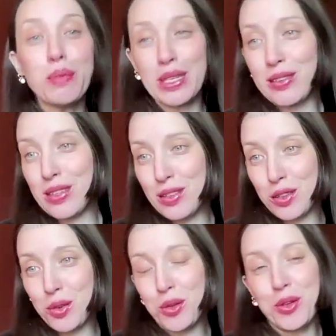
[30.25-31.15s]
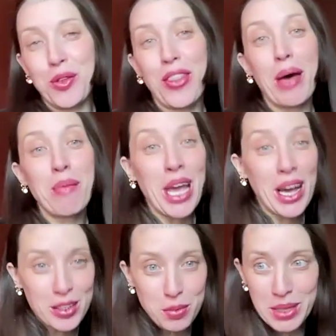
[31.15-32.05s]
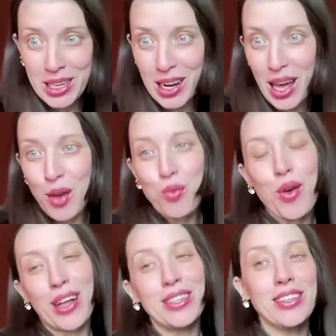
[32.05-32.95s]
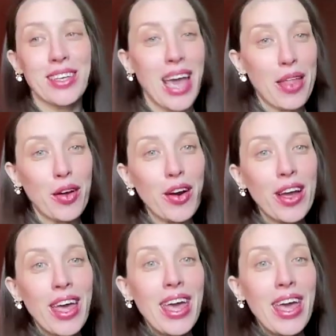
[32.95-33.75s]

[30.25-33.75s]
business school that my husband and I run together.